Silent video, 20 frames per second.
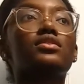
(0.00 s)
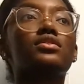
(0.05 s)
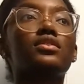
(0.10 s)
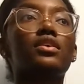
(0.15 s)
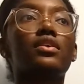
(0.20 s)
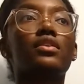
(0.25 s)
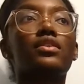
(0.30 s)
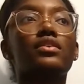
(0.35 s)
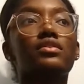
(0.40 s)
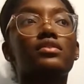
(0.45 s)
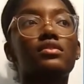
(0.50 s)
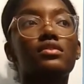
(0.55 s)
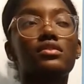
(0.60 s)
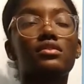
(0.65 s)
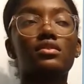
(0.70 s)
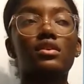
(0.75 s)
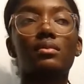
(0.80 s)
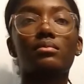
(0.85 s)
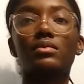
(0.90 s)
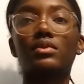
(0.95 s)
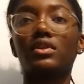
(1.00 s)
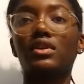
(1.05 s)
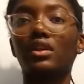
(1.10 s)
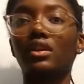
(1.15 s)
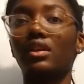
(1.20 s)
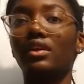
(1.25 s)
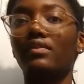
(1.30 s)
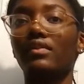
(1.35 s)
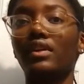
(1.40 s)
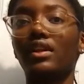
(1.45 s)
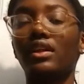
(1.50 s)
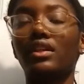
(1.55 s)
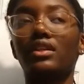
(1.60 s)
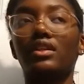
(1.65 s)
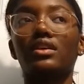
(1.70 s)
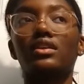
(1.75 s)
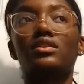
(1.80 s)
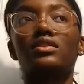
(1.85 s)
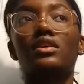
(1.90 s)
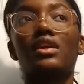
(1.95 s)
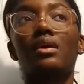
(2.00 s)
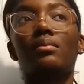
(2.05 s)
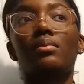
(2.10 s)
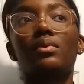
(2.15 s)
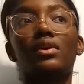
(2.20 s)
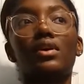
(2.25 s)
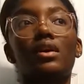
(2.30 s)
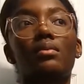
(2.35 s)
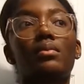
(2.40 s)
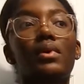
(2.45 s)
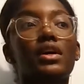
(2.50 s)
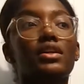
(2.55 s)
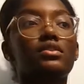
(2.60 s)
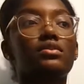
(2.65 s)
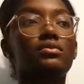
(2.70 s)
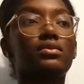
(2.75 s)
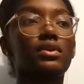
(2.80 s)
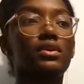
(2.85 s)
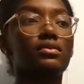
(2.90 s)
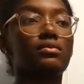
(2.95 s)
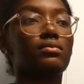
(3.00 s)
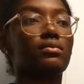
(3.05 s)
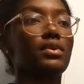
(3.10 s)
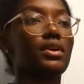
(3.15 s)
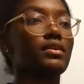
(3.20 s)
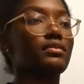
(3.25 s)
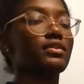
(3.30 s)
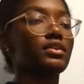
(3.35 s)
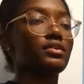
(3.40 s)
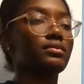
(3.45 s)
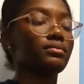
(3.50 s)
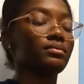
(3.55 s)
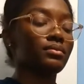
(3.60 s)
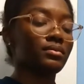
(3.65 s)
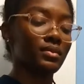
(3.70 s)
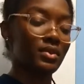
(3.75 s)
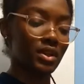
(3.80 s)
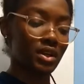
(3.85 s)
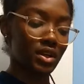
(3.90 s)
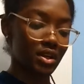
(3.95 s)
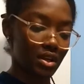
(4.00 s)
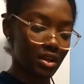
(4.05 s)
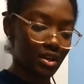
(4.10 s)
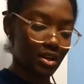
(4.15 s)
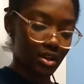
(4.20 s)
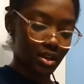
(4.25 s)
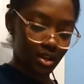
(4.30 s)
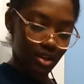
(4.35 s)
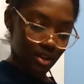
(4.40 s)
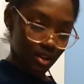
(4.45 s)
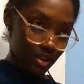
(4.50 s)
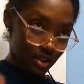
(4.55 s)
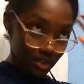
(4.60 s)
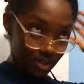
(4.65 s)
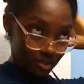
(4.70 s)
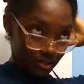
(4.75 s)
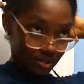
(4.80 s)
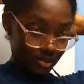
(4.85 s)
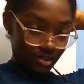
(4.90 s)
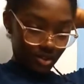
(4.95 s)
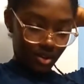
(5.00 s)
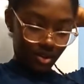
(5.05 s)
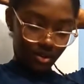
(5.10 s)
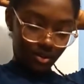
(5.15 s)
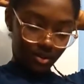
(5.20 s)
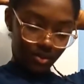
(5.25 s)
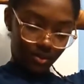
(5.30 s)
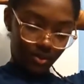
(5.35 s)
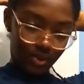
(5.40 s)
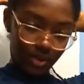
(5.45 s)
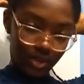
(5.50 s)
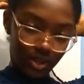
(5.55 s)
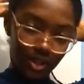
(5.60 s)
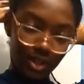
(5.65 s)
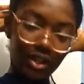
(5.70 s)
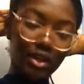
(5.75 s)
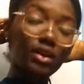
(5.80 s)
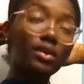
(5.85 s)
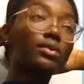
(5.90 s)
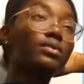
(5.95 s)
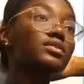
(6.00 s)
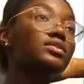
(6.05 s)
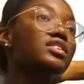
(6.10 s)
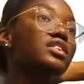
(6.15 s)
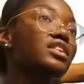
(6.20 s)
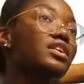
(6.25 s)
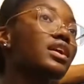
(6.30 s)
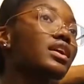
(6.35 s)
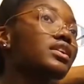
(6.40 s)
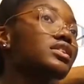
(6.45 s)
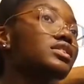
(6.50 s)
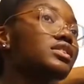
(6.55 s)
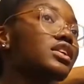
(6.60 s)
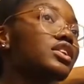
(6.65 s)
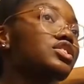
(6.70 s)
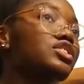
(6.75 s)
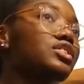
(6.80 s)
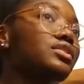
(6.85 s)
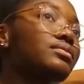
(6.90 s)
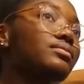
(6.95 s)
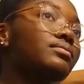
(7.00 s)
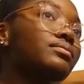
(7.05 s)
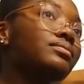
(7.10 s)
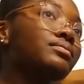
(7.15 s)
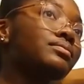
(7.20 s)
So this is, I'm just gonna leave it like this, and I'm gonna come back to it whenever. And so we're gonna go into the next section.